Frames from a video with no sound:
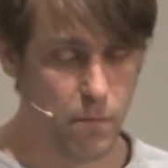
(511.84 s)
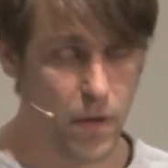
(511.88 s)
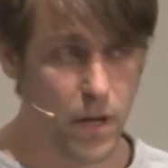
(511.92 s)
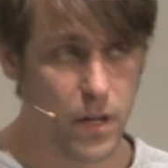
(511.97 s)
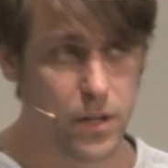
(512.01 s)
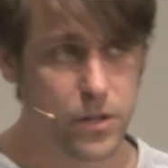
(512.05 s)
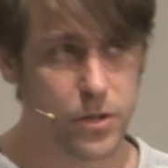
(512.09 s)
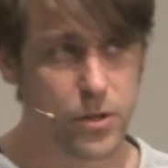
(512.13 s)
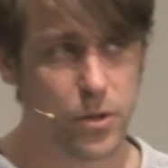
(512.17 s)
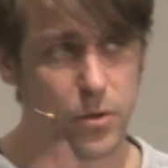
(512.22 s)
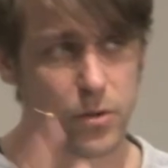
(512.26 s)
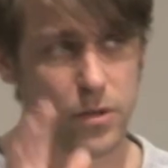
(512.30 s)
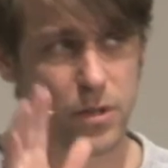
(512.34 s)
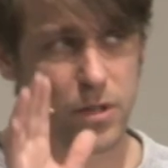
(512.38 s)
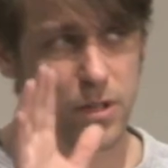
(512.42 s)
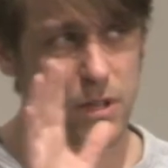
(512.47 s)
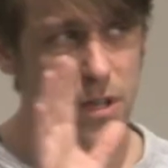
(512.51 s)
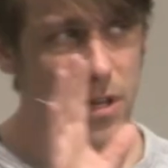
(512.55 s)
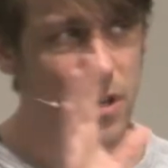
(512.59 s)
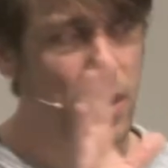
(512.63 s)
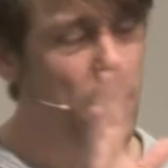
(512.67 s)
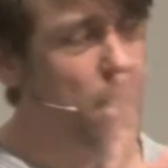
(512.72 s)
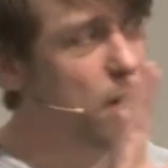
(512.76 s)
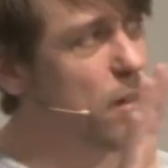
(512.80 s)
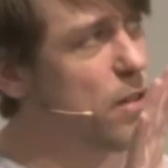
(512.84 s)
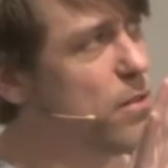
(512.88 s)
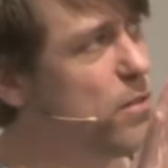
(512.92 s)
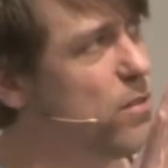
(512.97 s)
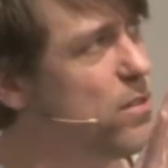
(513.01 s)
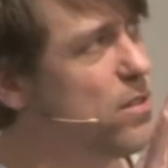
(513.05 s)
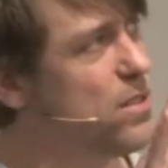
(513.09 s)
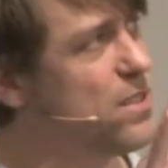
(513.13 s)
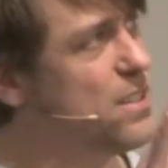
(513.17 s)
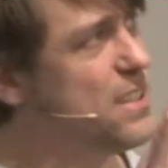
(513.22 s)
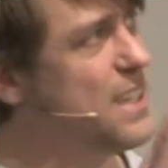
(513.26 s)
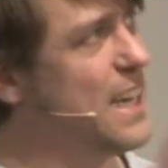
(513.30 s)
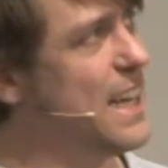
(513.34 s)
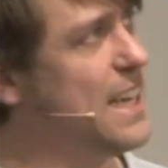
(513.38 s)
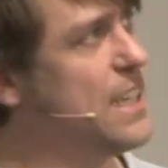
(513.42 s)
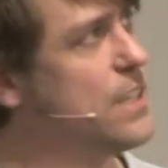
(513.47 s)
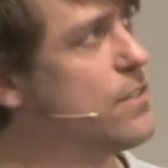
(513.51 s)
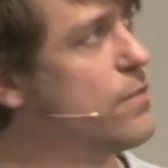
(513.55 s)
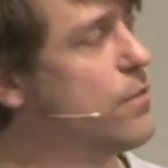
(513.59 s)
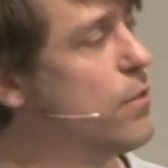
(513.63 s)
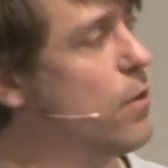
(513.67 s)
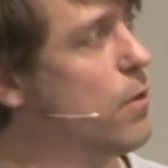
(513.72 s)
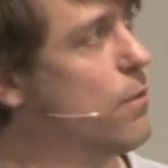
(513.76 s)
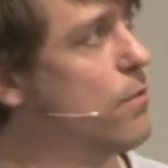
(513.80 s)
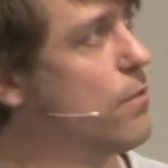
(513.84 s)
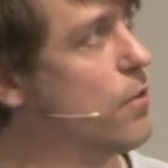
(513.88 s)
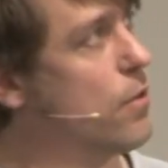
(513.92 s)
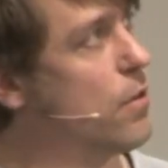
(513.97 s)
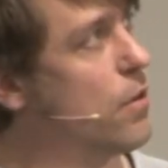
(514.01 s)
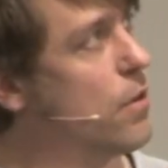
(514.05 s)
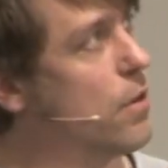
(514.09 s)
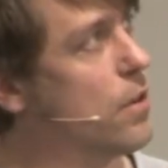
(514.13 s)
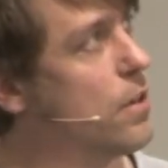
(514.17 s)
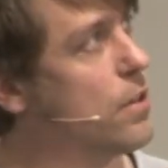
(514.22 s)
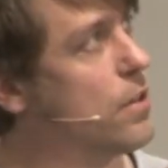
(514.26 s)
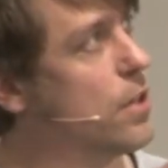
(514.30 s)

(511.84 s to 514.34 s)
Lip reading: So the change for